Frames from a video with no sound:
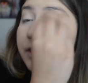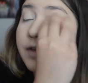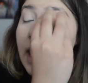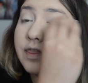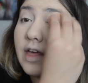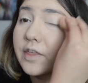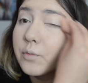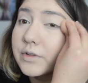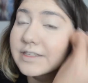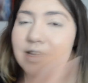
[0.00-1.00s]
the fact that there
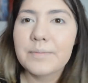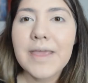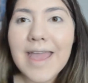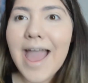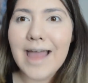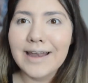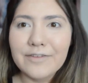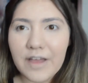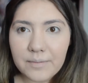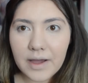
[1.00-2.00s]
wasn't going to be any
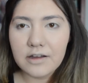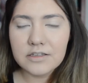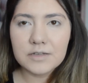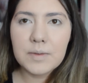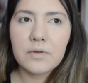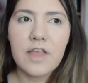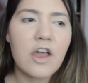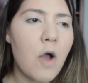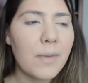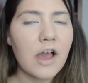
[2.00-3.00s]
vampires, because people were like,
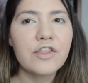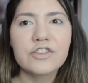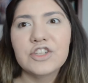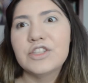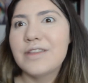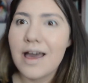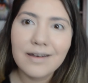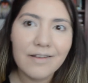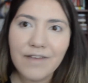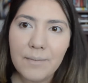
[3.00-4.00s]
oh my god, there's just not
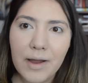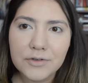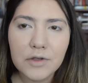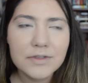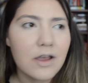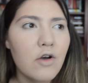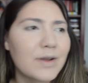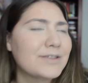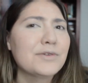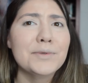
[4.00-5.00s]
enough vampires. So I was like, oh,
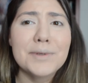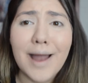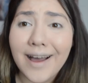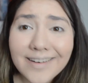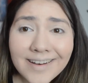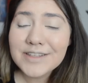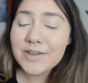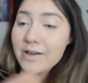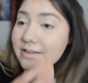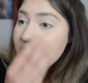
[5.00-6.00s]
is there none? So
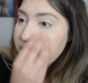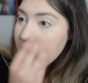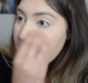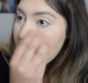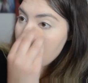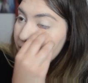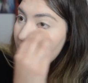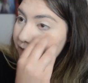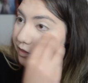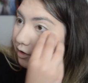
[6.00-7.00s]
I just kind of like
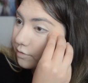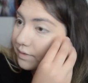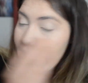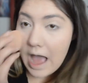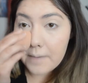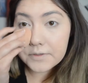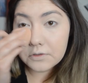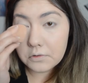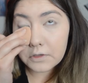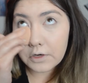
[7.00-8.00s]
thought that there would be
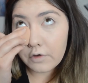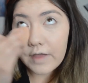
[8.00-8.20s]
absolutely no